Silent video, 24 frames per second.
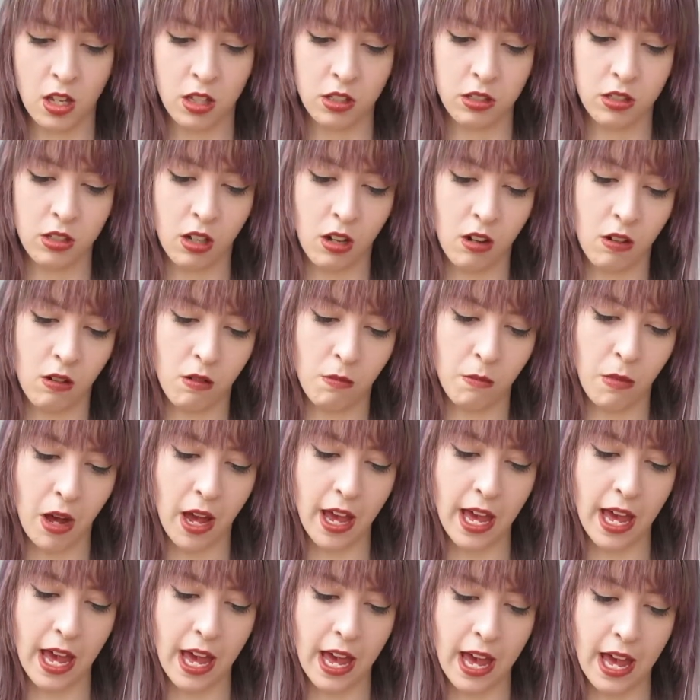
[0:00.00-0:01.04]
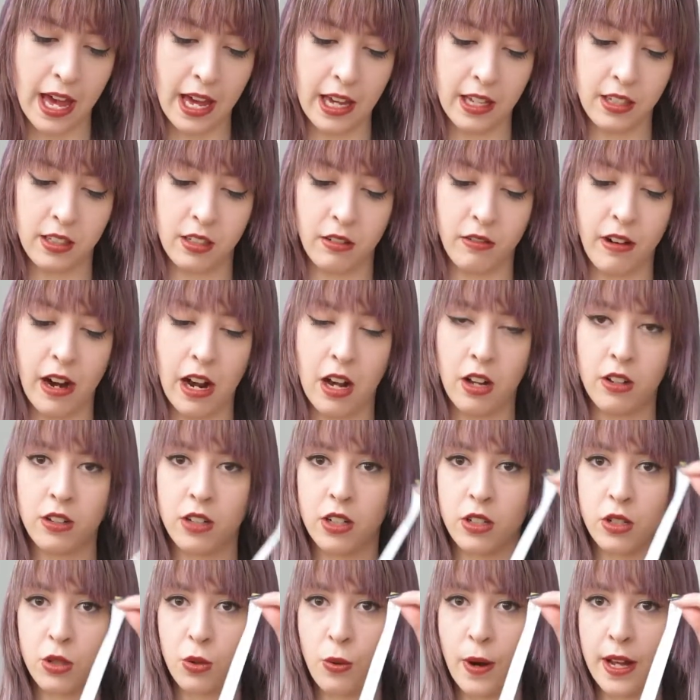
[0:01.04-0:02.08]
So my hair is
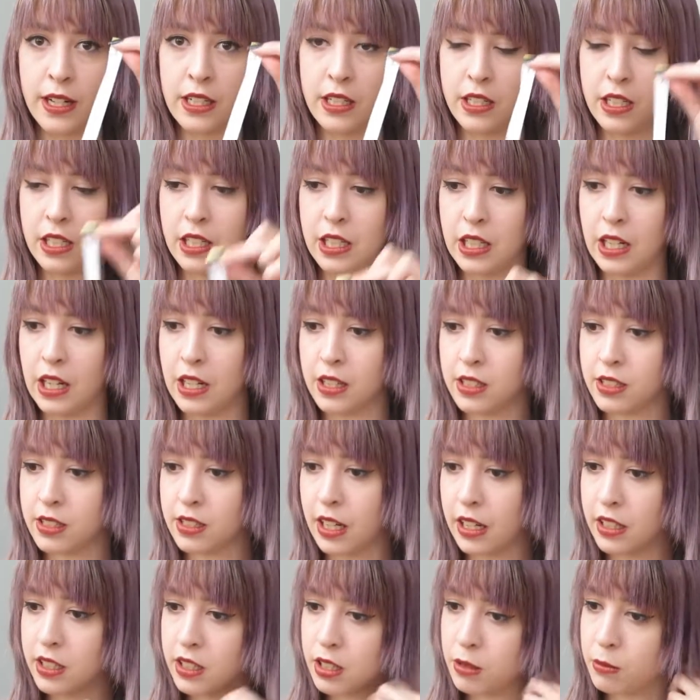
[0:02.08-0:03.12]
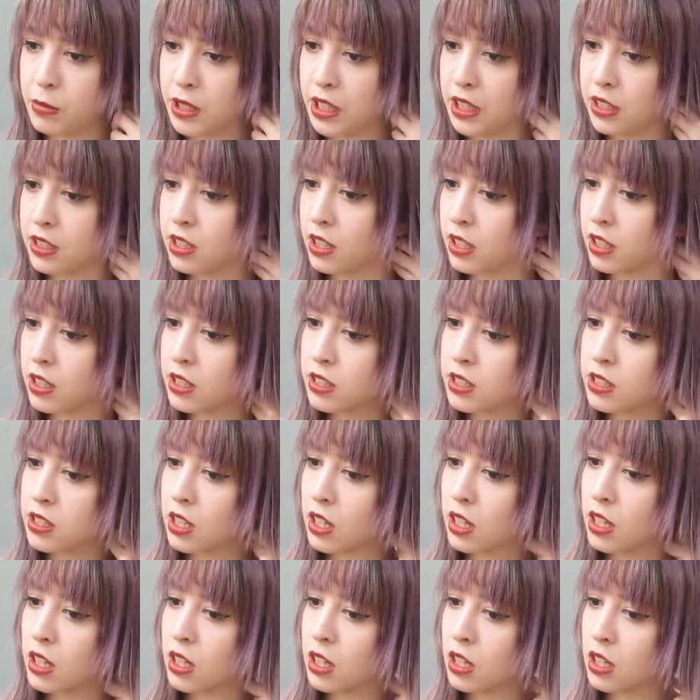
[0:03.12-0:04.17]
around 20 centimeters.
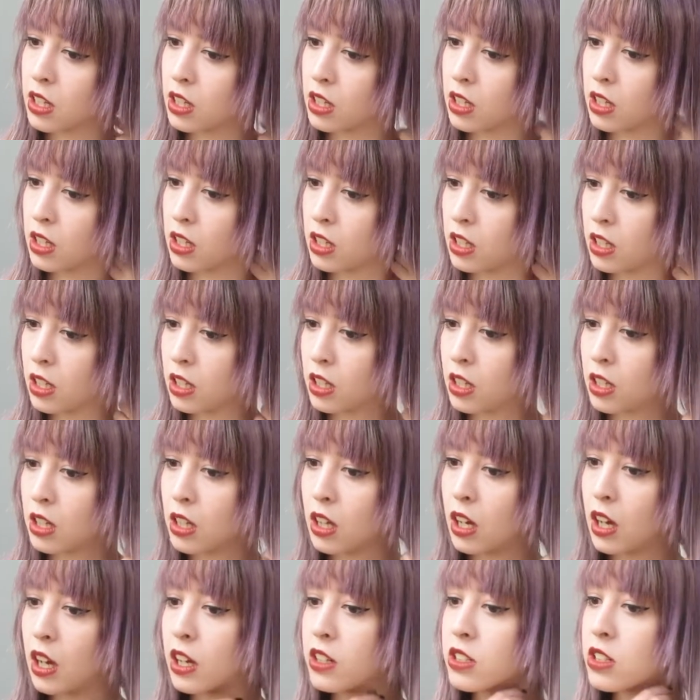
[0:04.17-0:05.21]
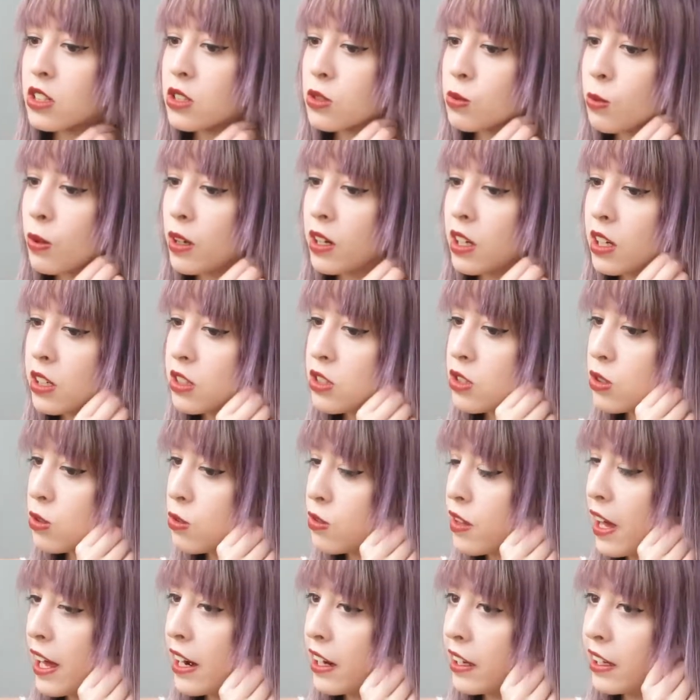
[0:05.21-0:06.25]
Just want to do
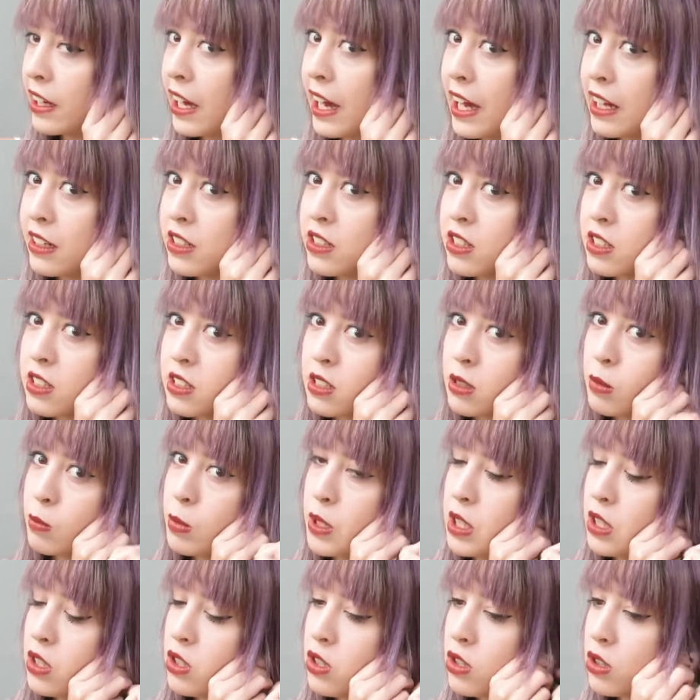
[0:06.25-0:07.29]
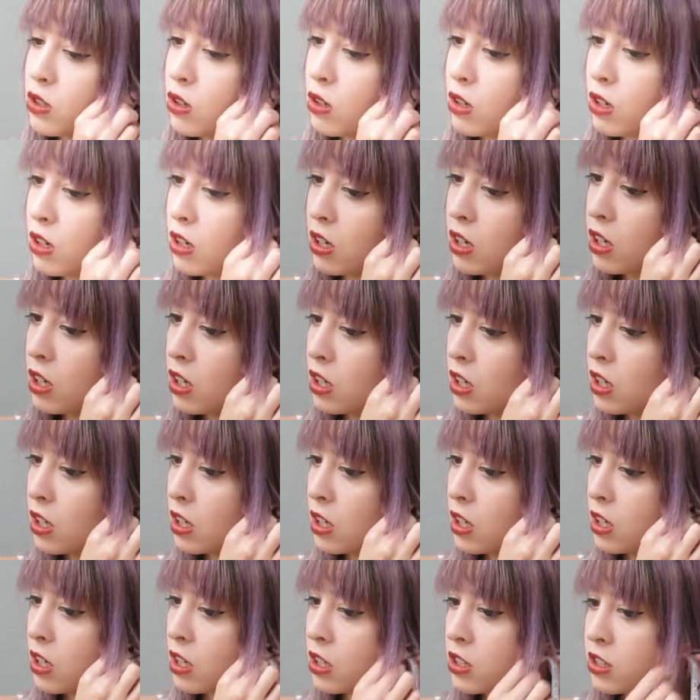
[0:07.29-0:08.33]
that again just to be sure,
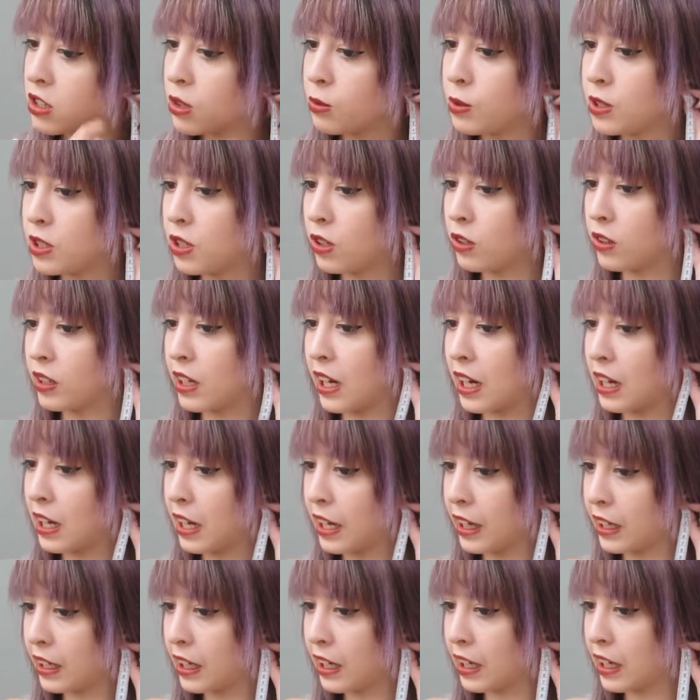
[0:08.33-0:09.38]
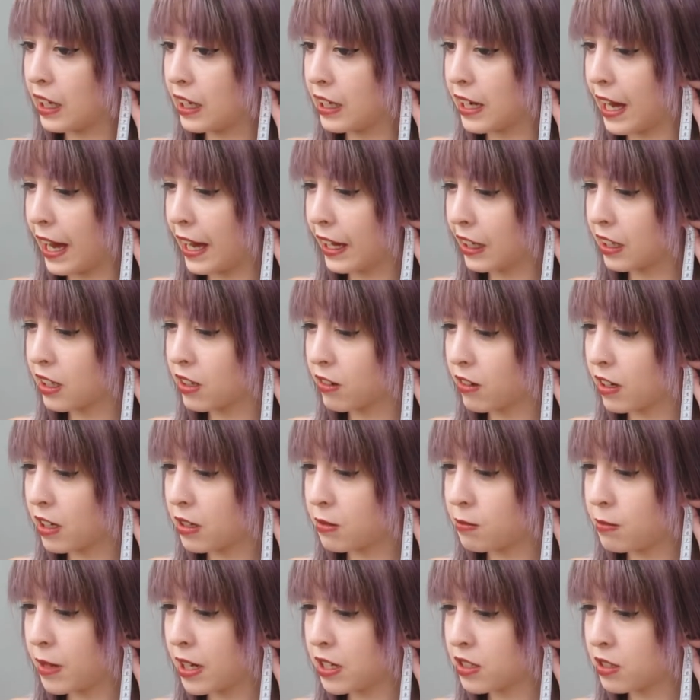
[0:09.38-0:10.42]
so we don't get like inaccurate
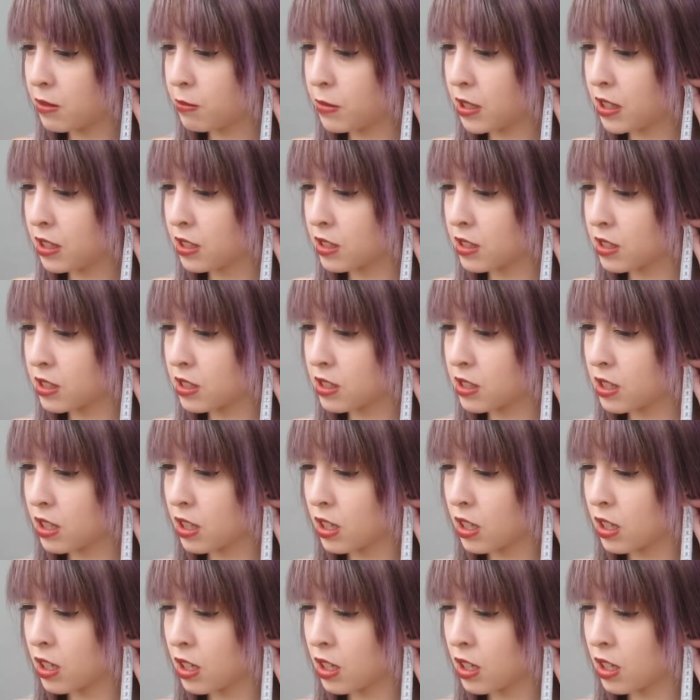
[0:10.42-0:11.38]
measurements.